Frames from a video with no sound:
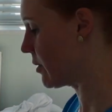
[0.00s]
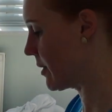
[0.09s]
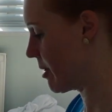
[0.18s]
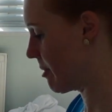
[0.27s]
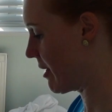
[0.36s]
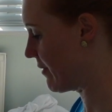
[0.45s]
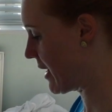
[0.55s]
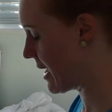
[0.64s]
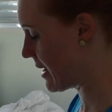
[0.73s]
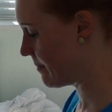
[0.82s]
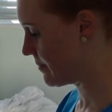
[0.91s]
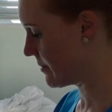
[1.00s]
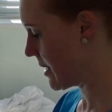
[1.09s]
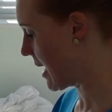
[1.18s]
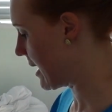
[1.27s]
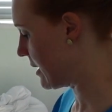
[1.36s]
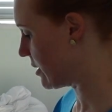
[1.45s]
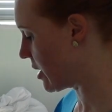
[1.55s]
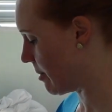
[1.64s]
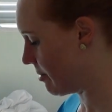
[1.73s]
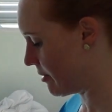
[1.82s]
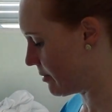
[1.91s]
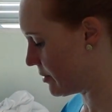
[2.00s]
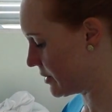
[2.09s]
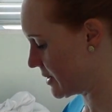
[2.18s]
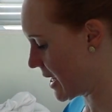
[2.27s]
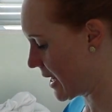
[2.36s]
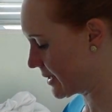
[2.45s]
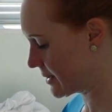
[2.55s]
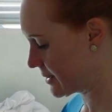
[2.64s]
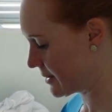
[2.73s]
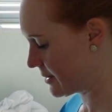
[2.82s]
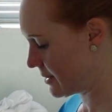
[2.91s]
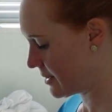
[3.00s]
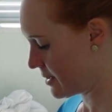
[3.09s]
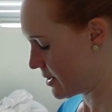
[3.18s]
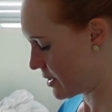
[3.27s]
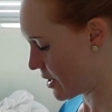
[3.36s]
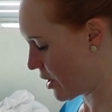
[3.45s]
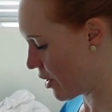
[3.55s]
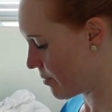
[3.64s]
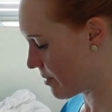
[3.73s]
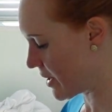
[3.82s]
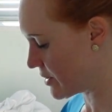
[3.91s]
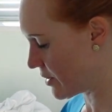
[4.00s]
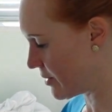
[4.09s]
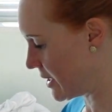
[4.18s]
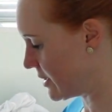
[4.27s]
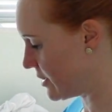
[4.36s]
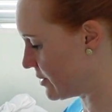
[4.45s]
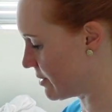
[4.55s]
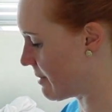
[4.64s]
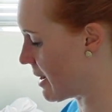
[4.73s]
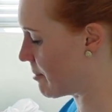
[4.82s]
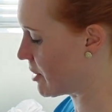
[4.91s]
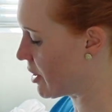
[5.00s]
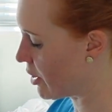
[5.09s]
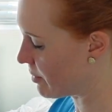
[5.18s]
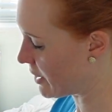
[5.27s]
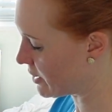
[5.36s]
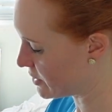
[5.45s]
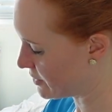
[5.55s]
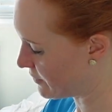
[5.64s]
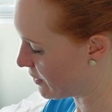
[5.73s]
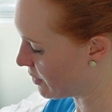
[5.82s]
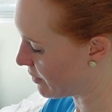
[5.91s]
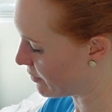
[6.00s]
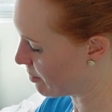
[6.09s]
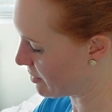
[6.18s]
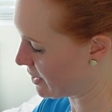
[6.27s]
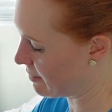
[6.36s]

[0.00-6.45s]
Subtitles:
with the buff there and a couple of more snacks. I hope that I don't need to use the map. I hope that I can just follow everybody.